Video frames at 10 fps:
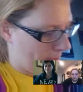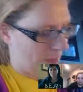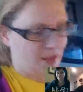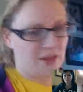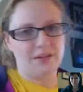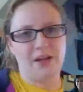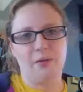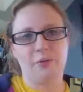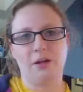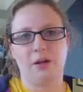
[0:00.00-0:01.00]
And now
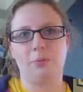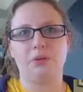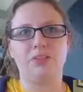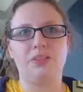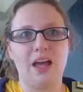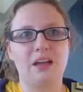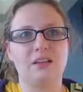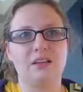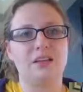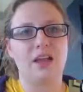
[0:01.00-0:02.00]
we got to put that
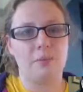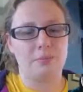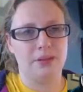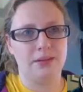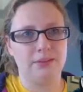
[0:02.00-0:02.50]
into the applet.